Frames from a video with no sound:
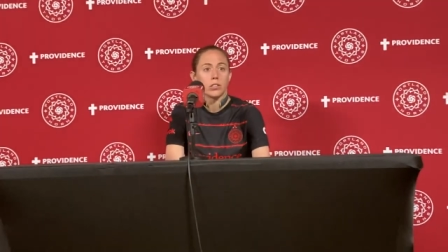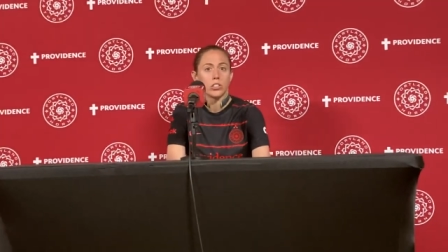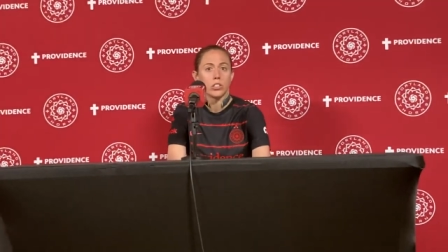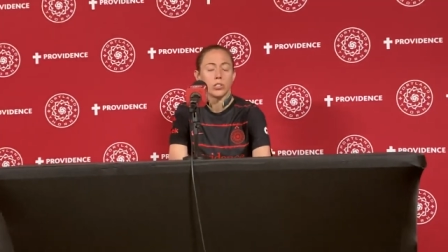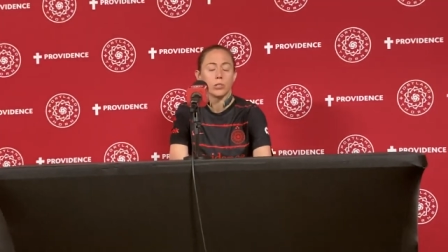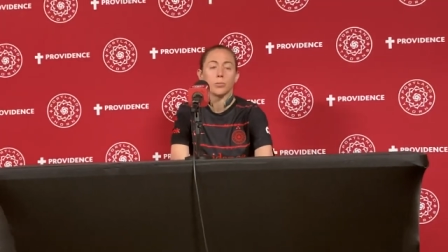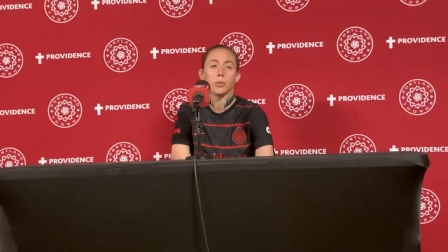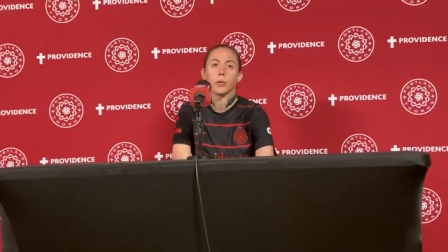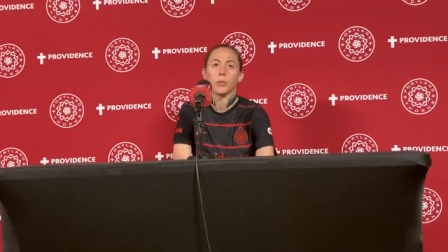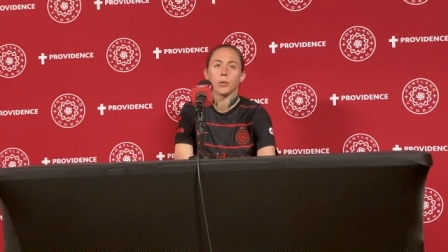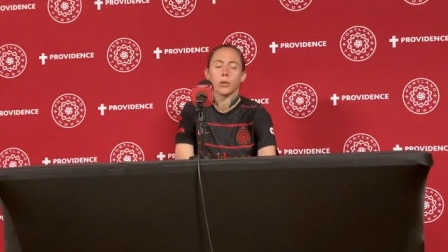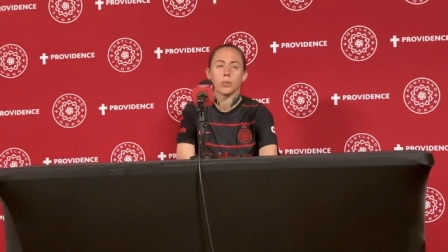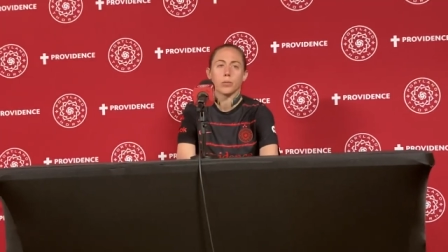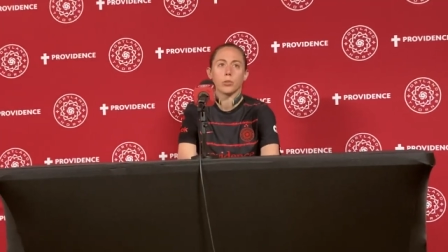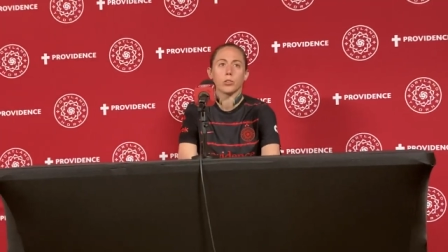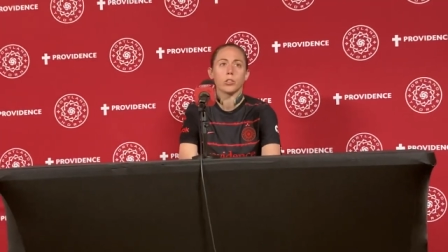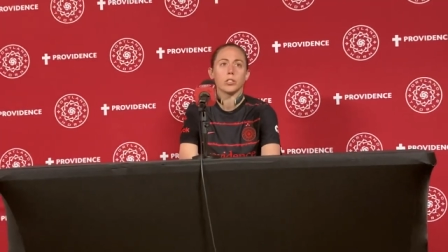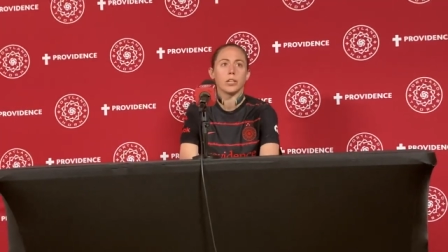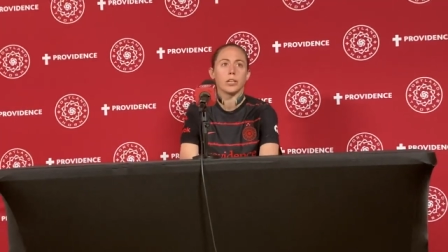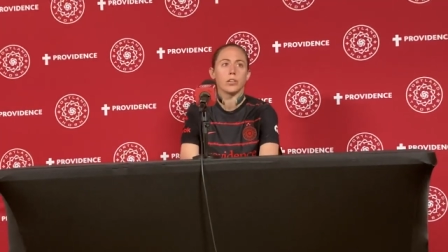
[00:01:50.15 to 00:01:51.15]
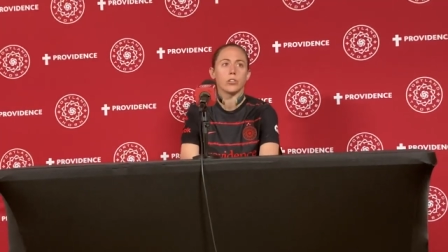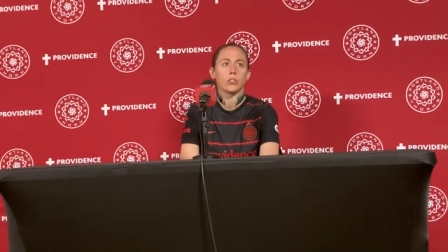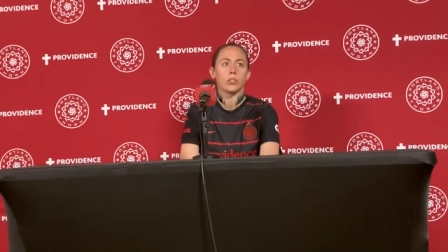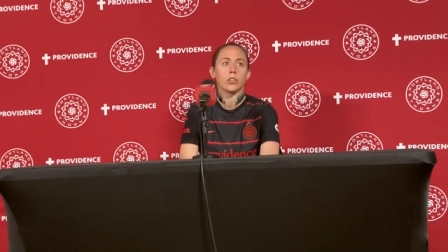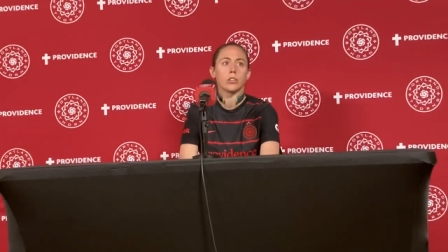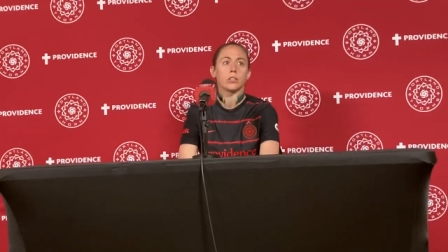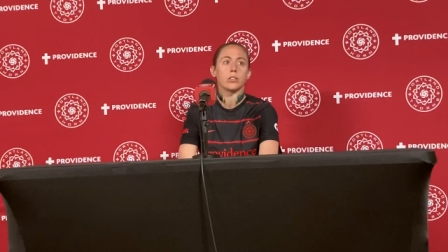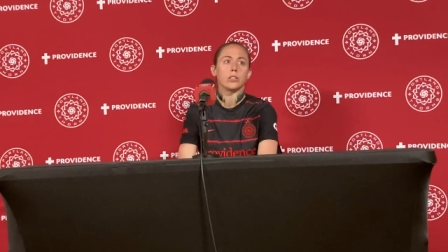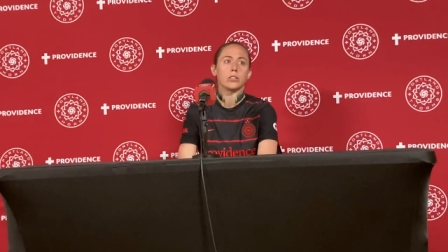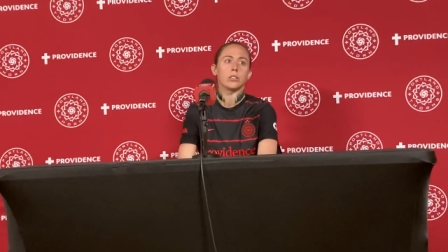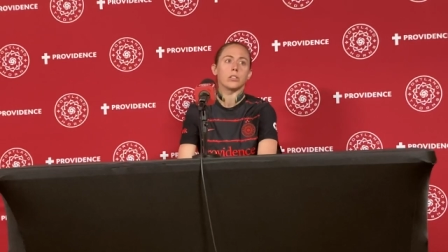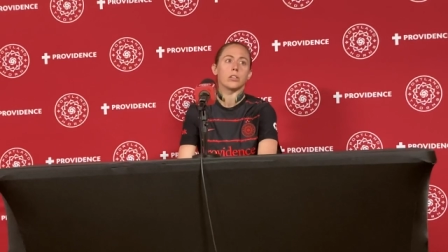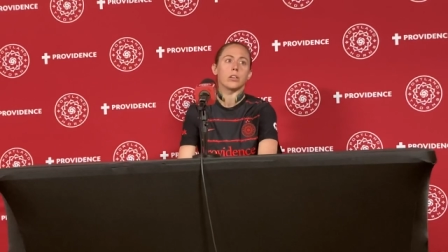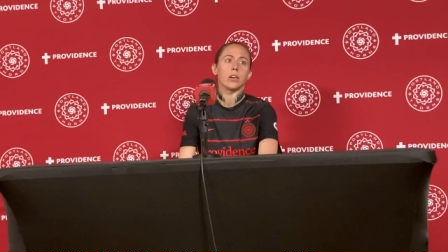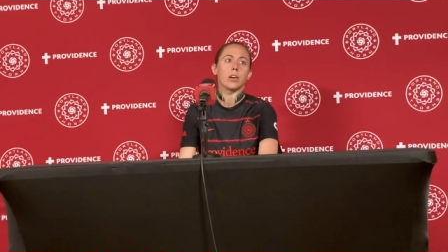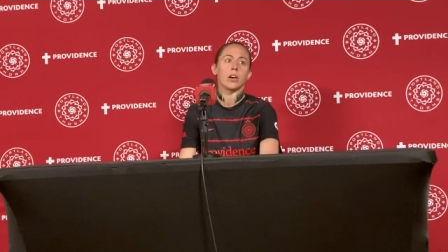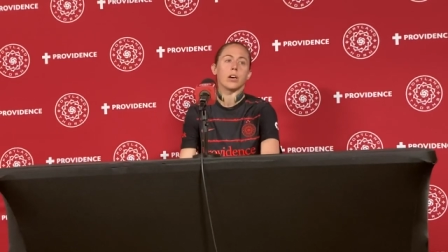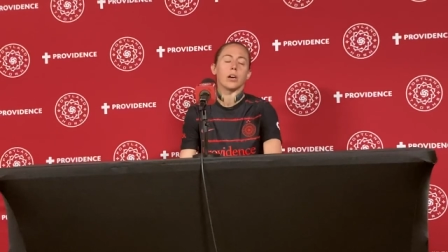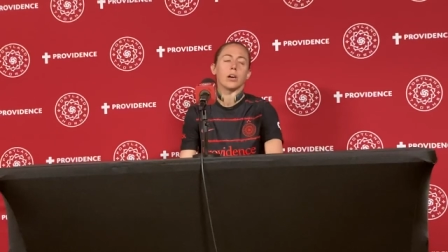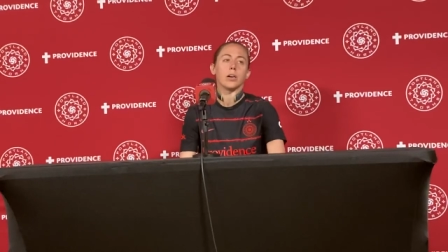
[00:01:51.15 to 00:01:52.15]
She's been one of the most dangerous
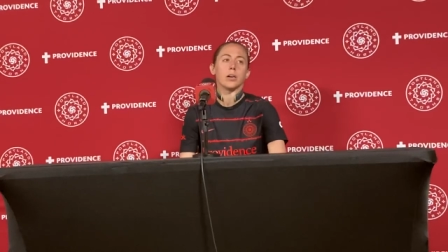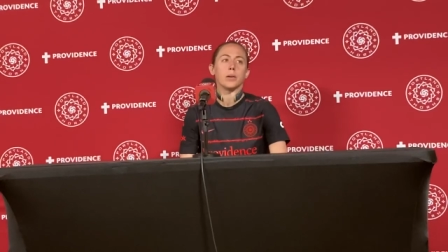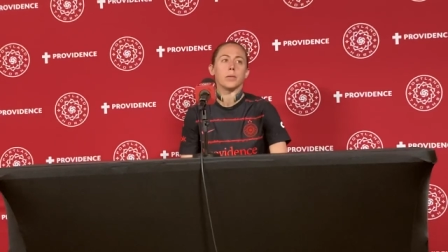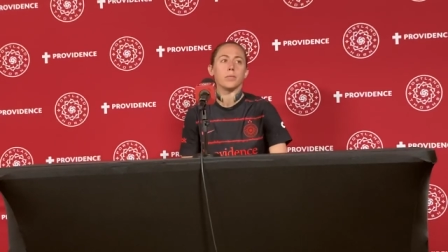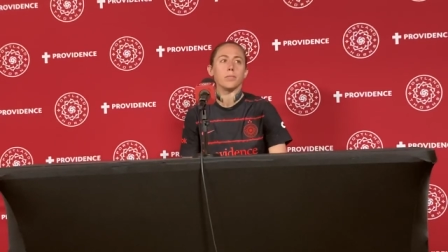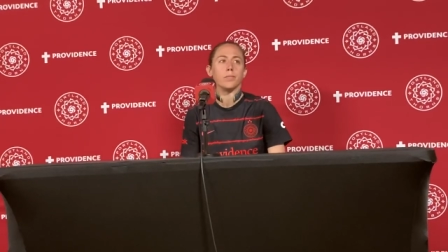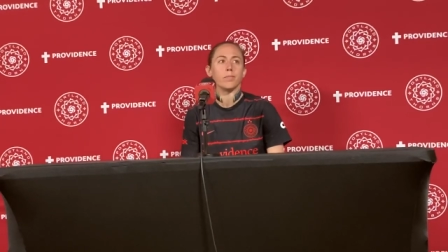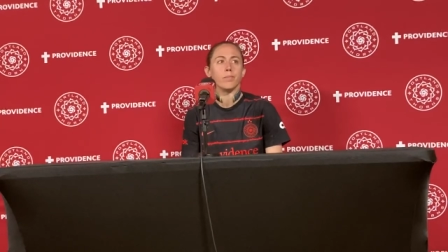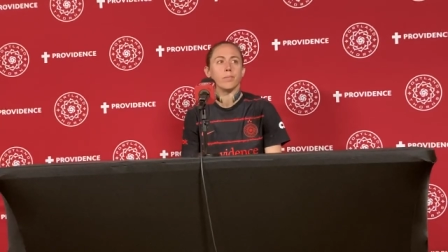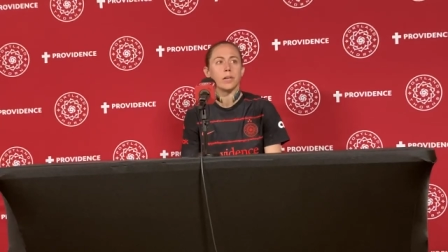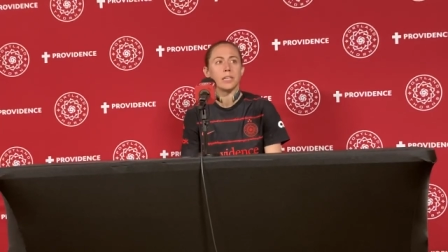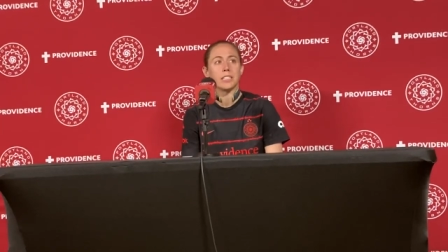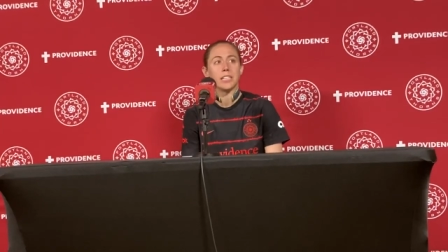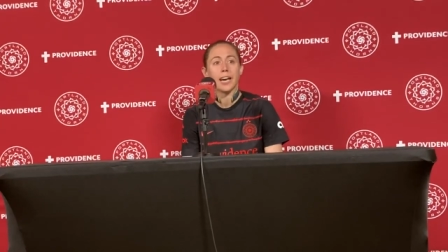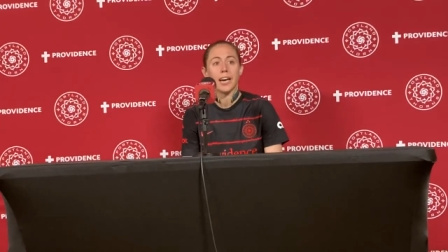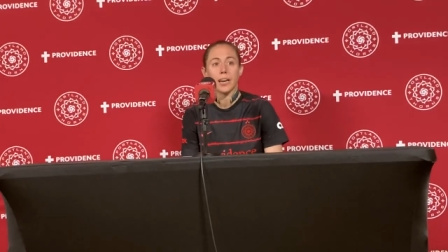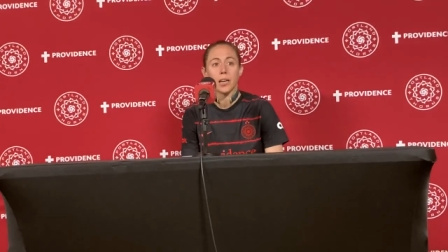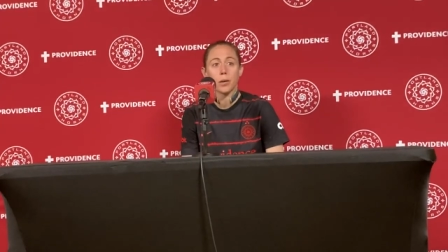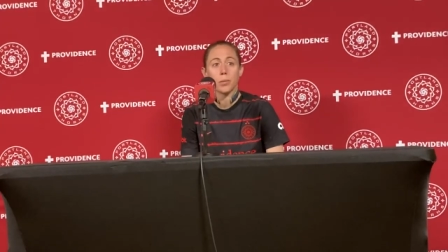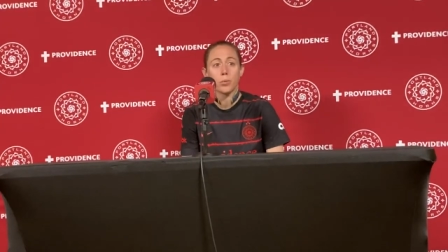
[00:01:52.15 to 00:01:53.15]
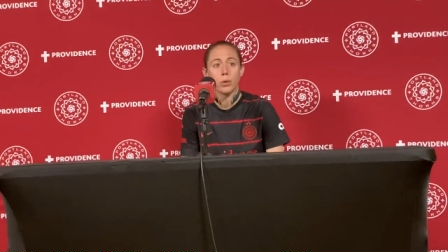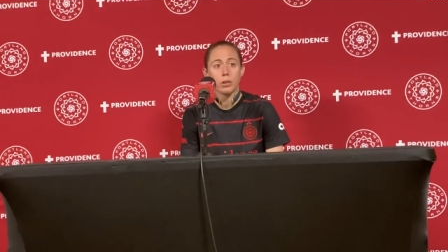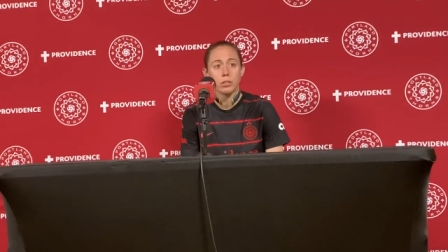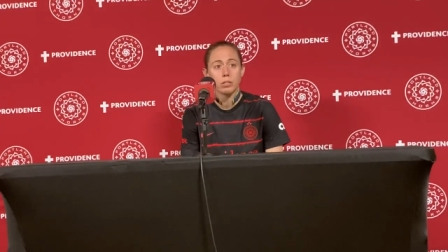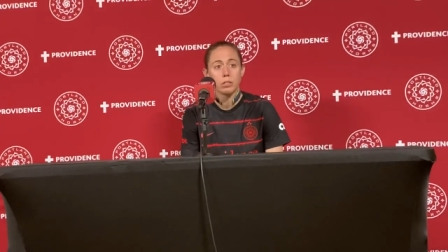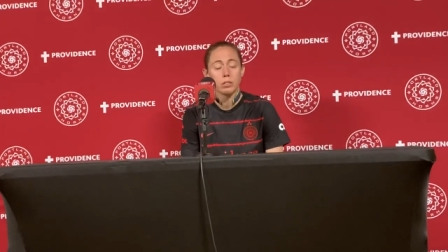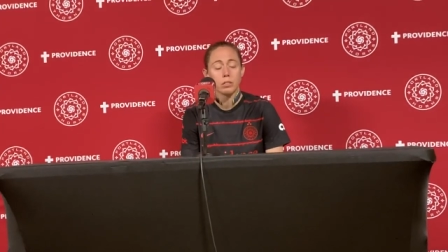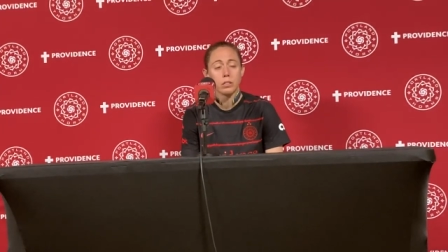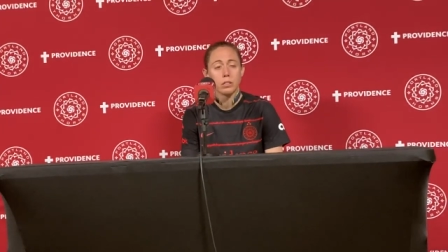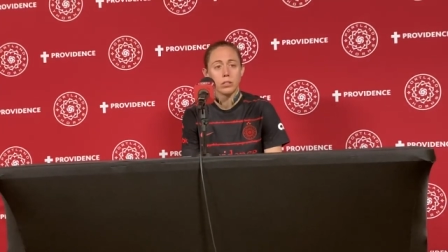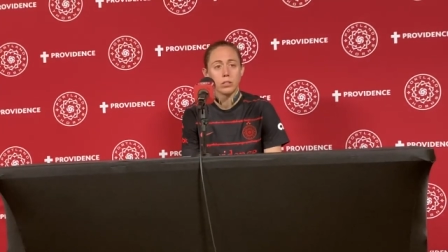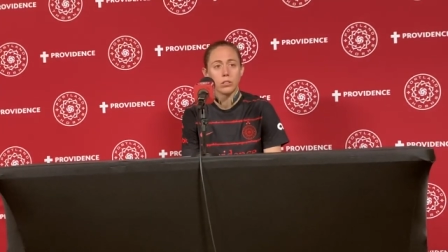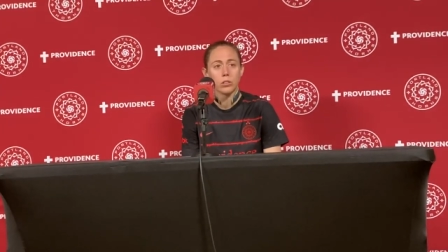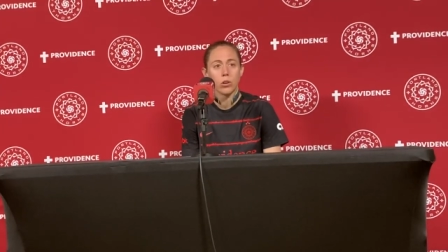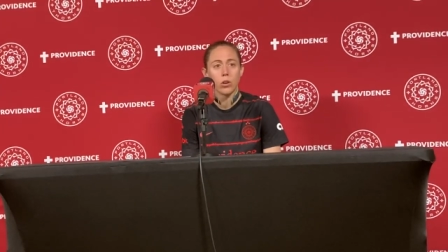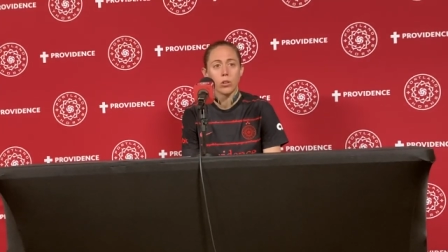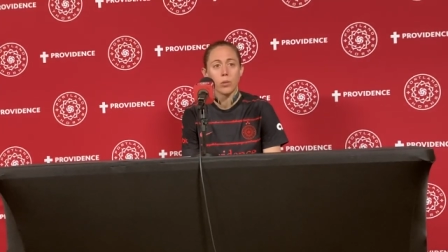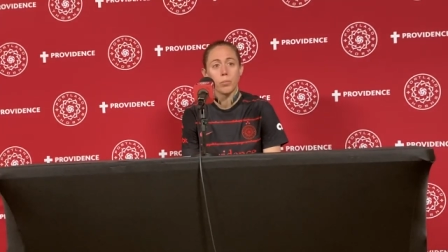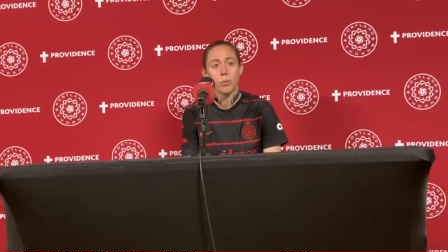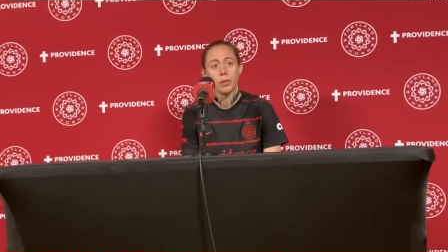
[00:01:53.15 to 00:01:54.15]
attacking presences
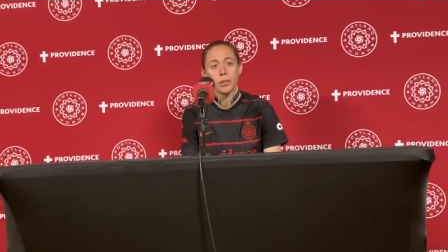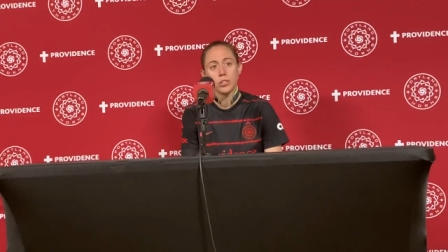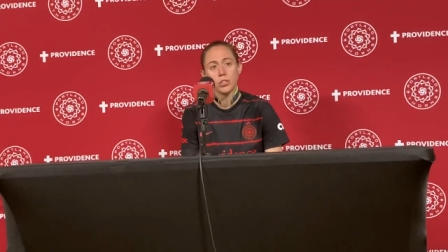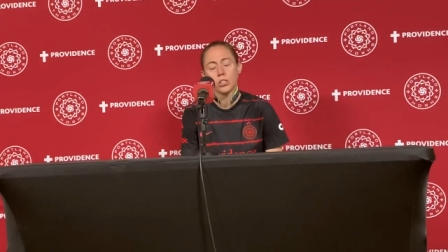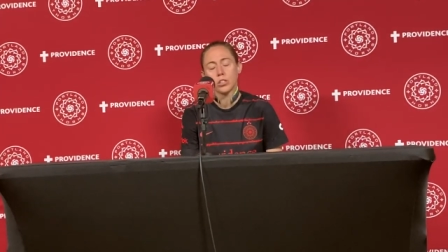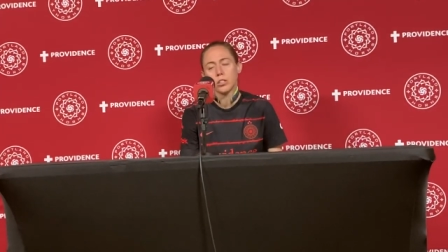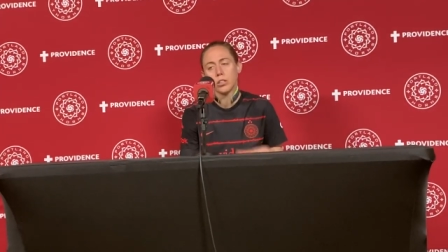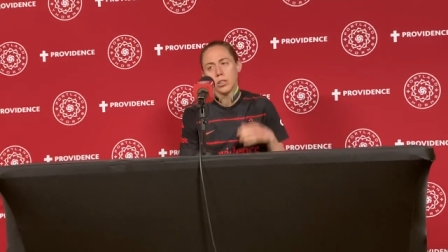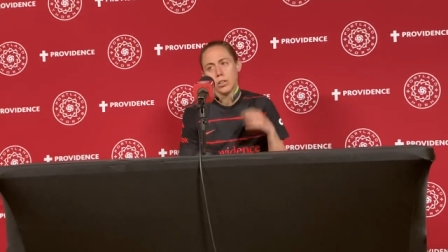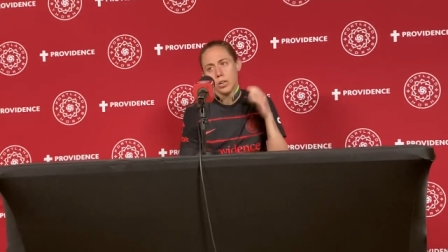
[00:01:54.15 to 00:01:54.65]
on the pitch.